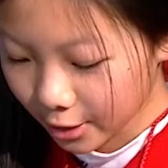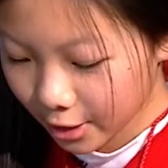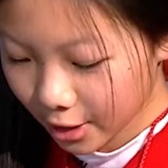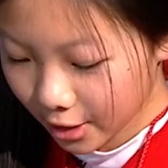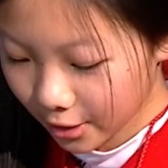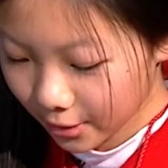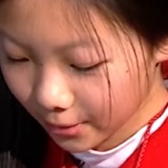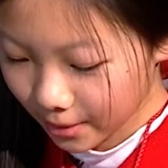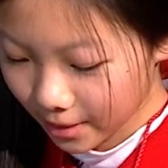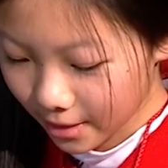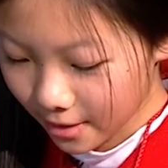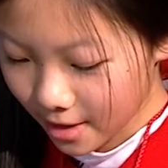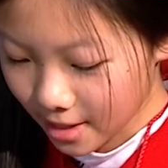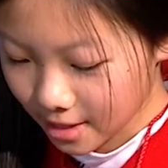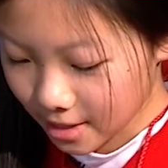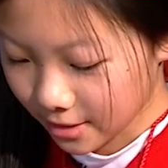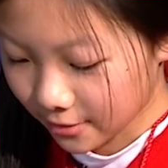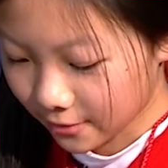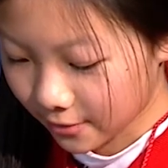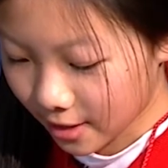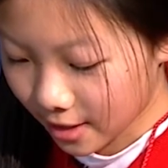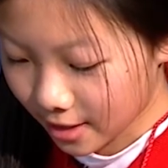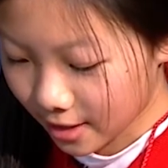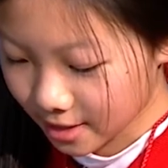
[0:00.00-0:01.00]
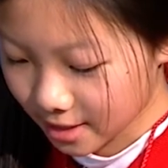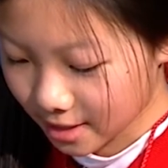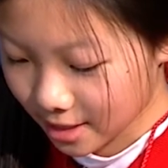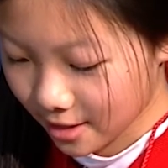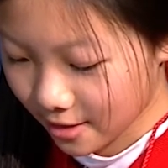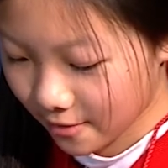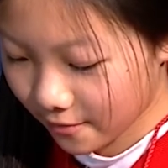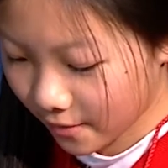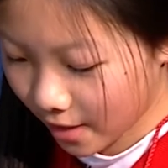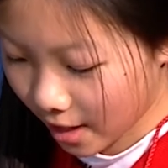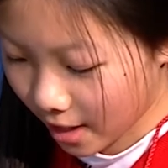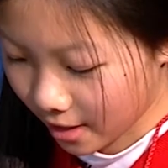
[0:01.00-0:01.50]
your career as a
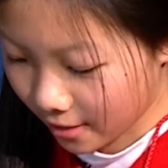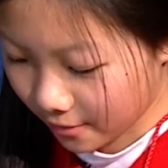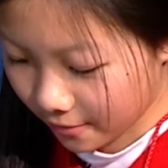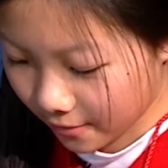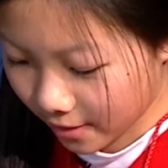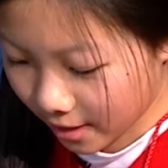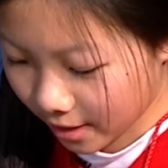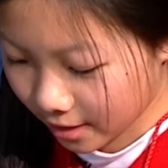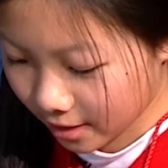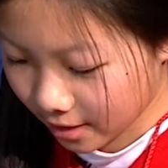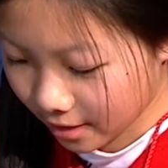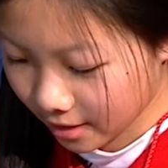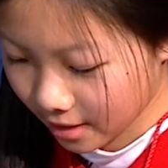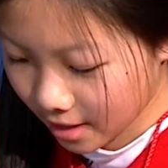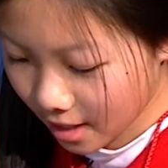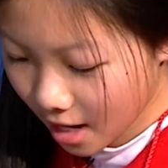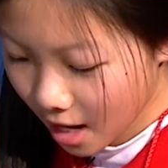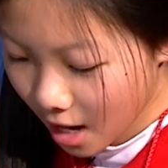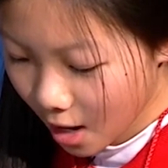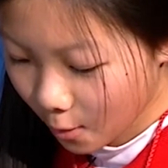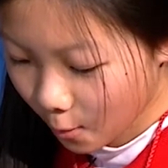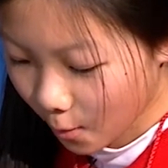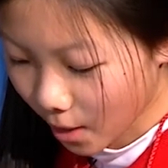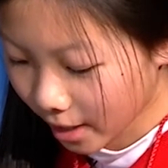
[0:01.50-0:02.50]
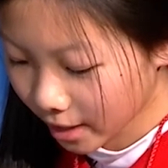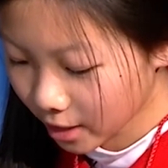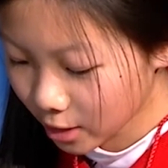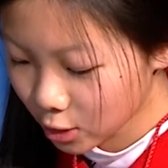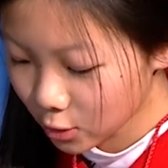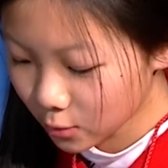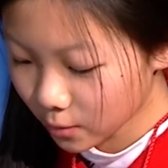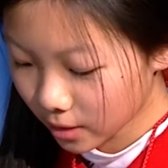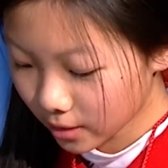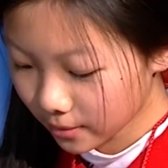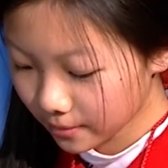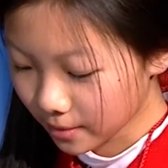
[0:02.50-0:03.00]
volunteer firefighter. Why did
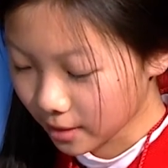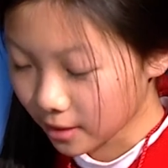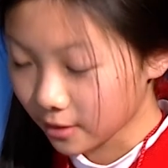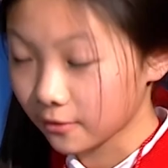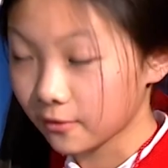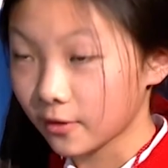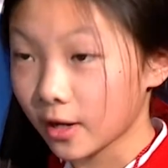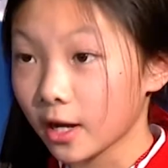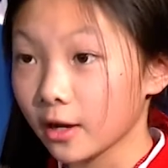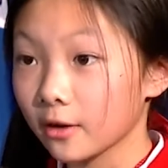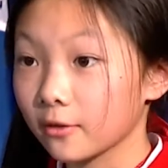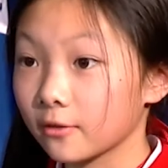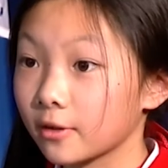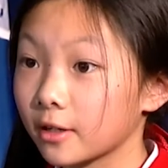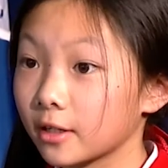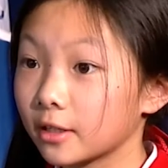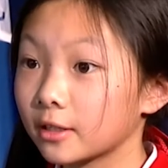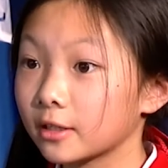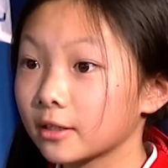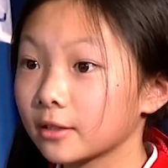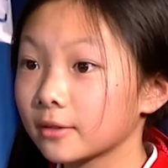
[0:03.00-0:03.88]
you want to be a firefighter?